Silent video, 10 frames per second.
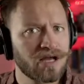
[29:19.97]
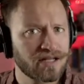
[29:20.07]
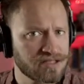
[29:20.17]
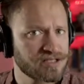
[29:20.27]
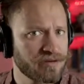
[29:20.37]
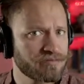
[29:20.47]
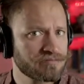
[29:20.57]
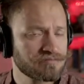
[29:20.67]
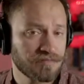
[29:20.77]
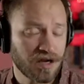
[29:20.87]
that
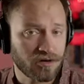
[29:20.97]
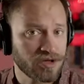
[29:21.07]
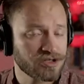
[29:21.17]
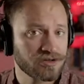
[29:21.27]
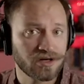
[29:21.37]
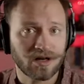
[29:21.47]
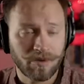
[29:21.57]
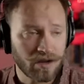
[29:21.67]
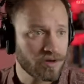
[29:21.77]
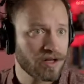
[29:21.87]
same automation in a
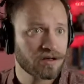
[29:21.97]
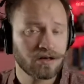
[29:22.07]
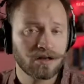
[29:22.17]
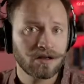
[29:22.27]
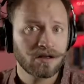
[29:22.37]
pipeline.